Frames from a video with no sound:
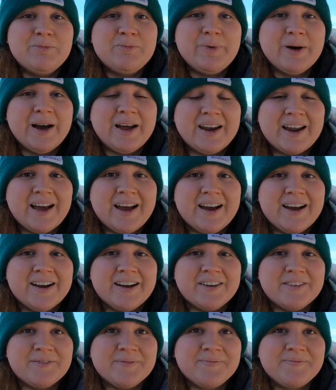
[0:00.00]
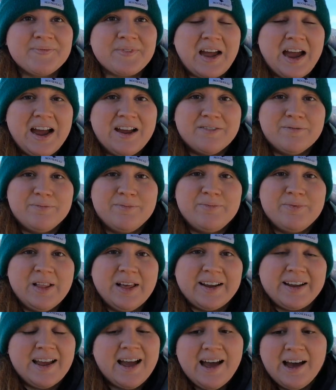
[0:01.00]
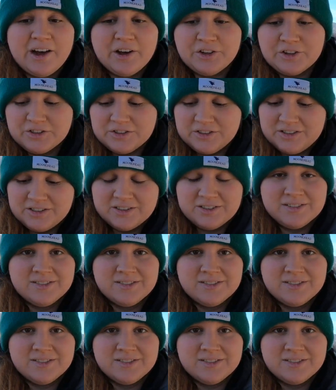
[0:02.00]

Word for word: but I've like held